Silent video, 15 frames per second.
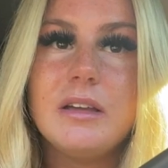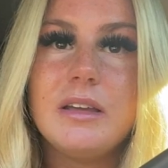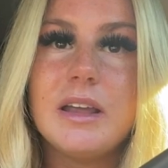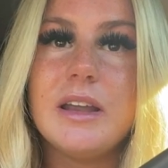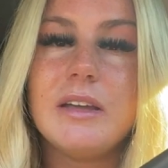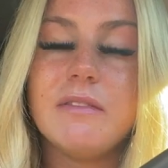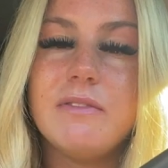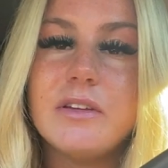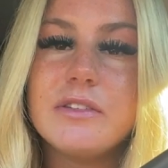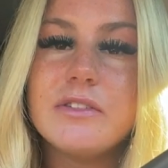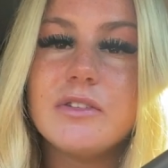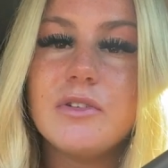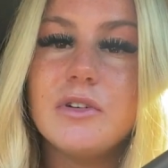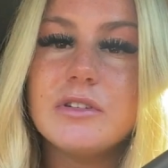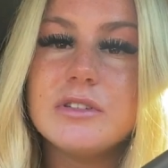getting
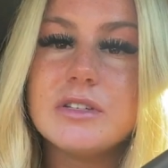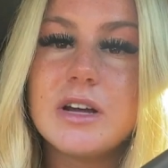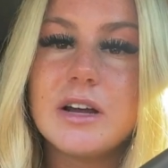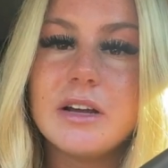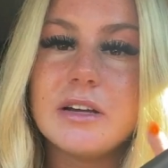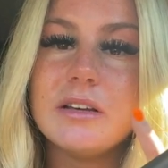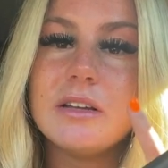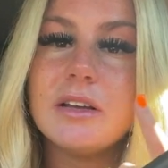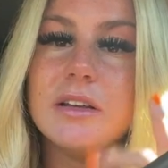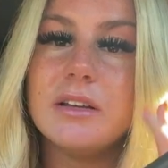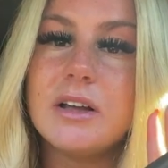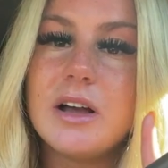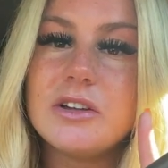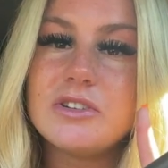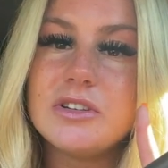physicals done
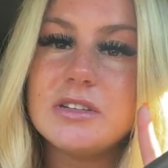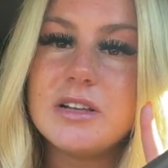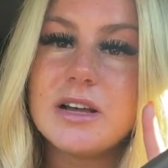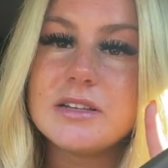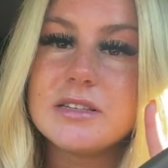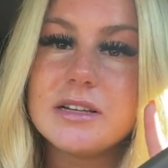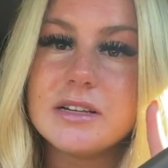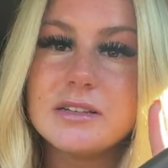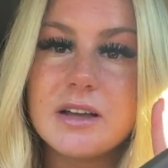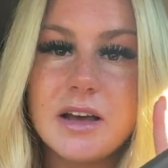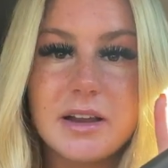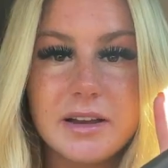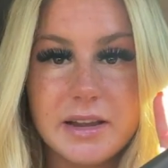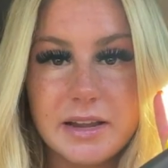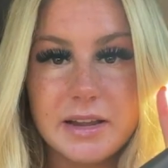concussion testing
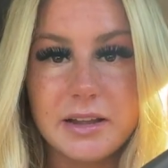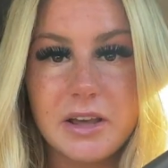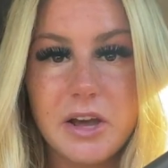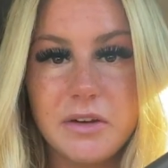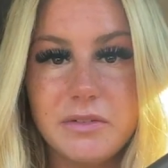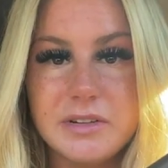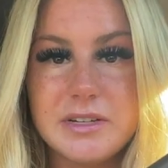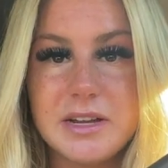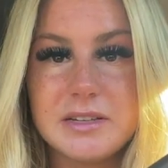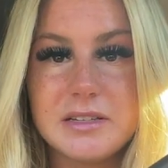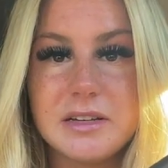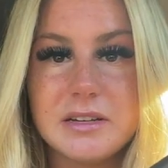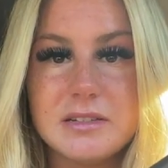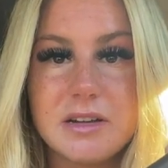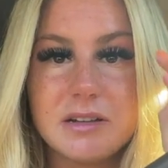done and COVID
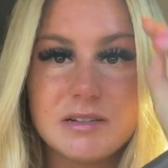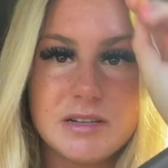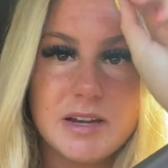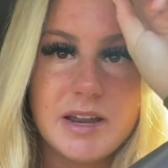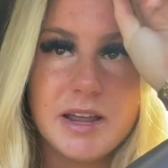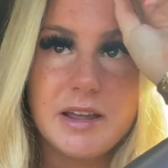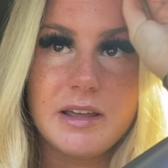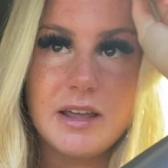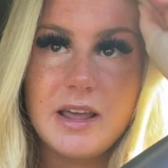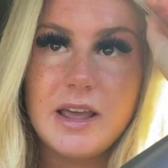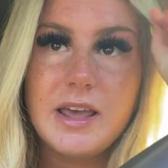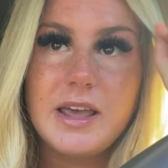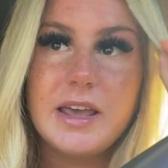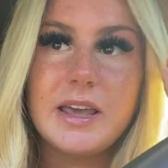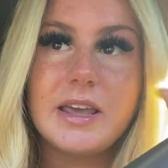testing done today
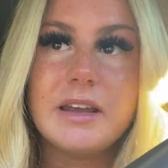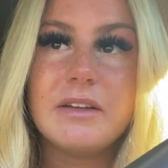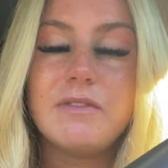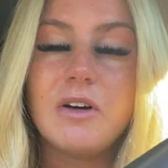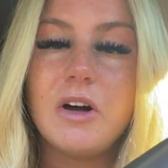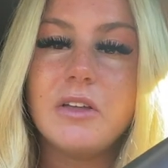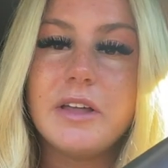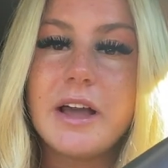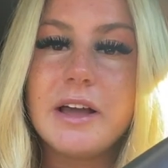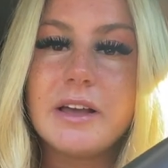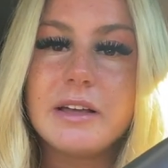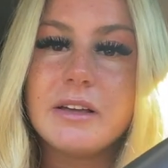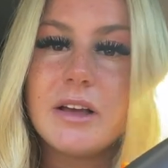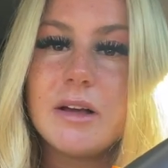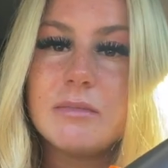and if all
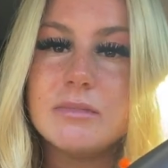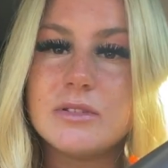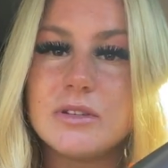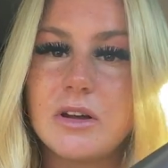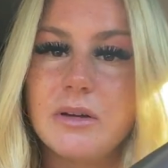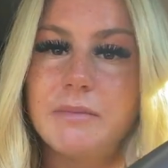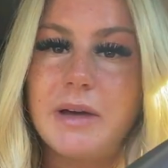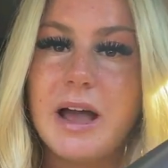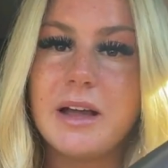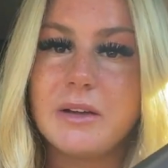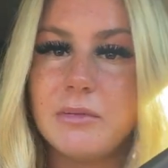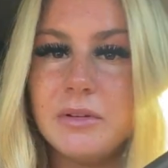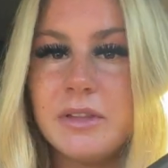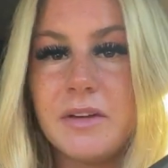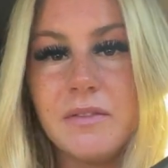that comes
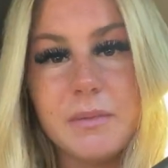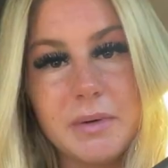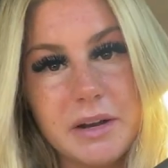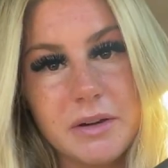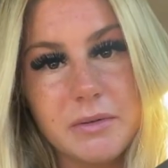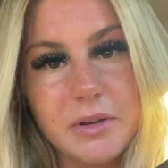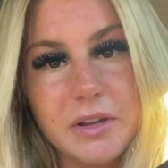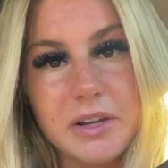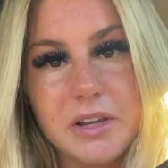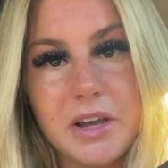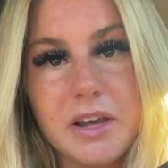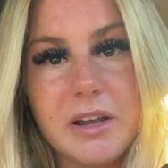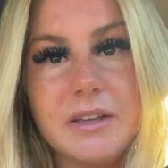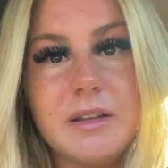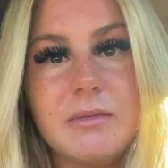back with everybody really
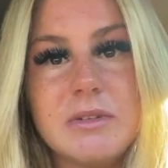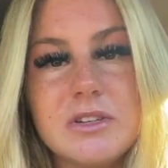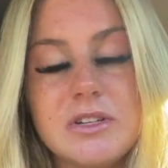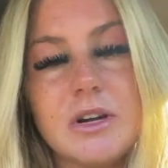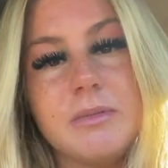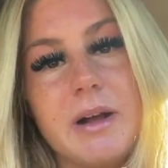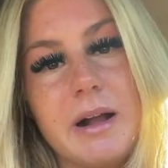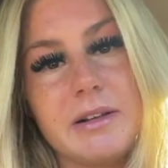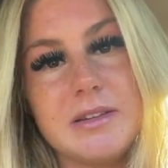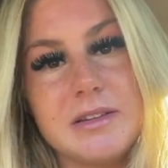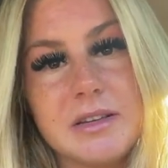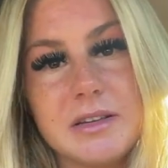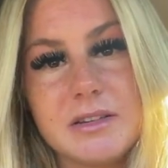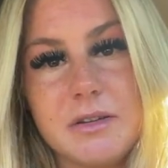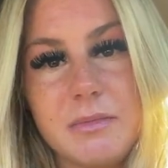good, then we start
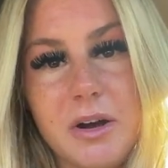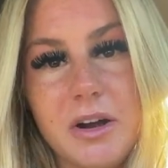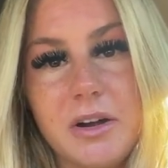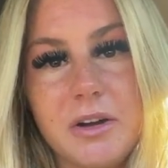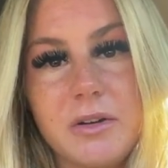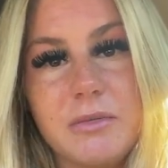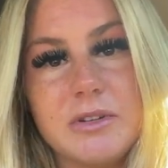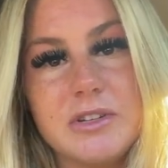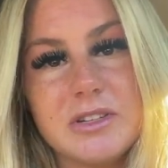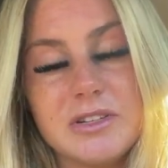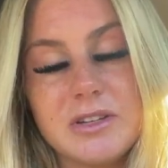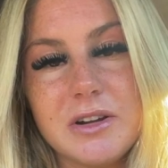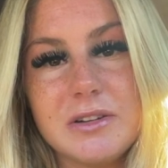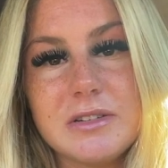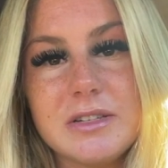practicing tomorrow, which
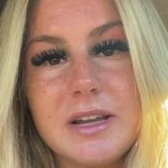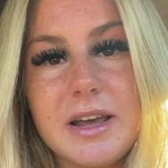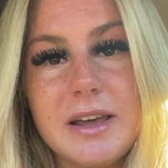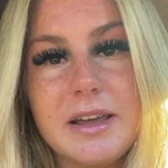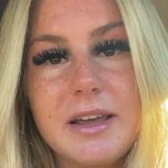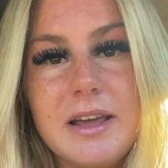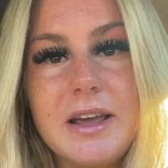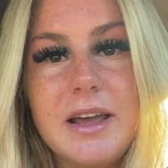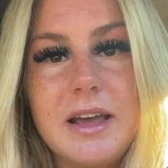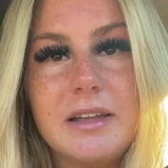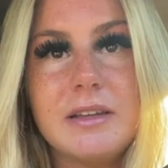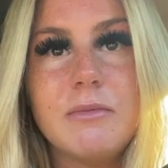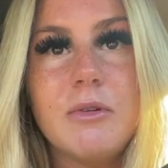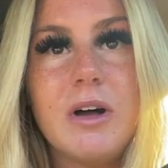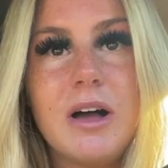is Thursday.
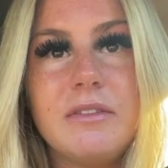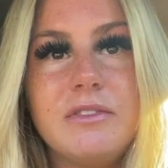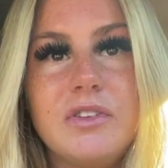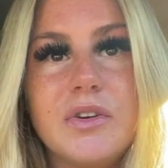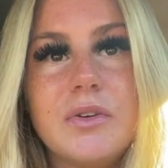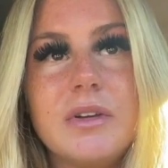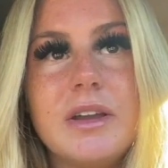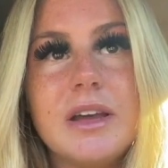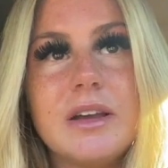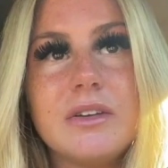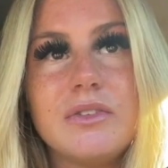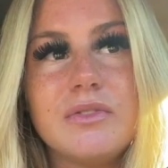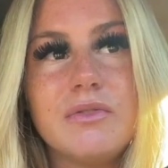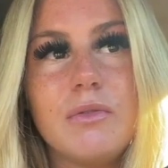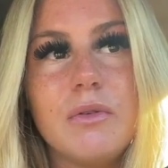And then we'll have two
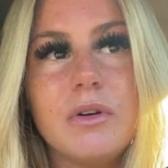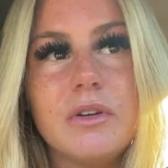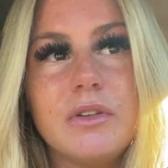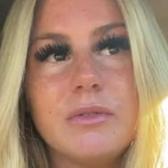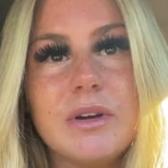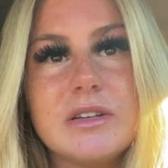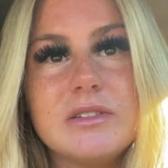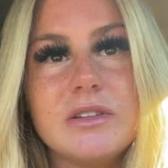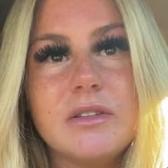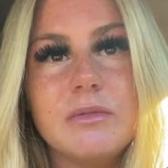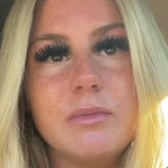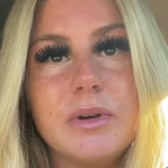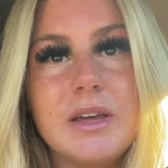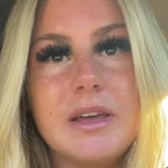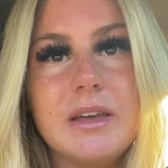days for the rest of
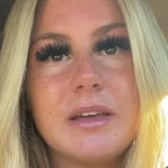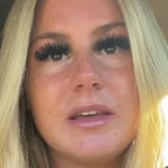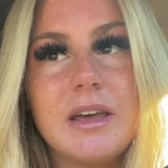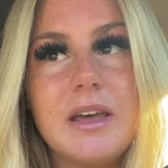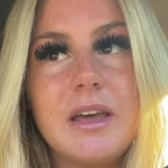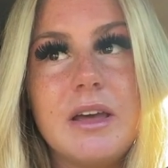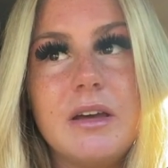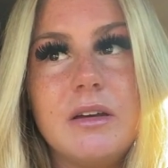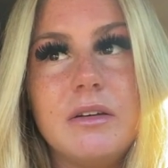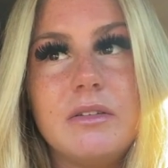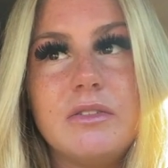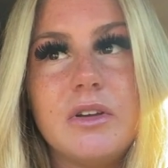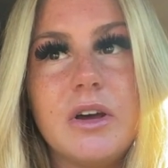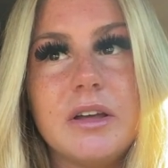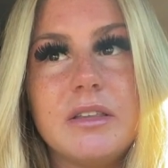the week.
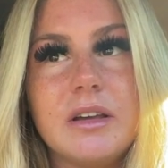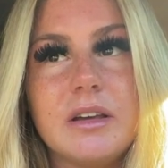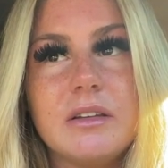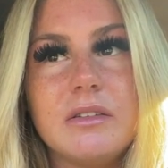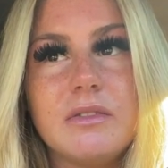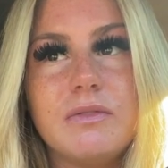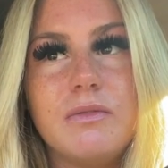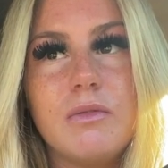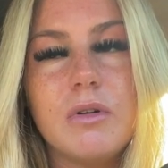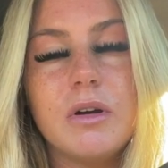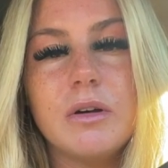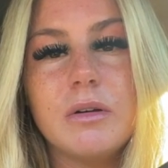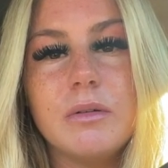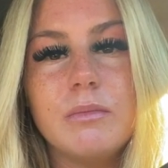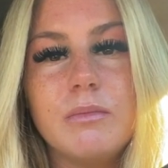So I think it's four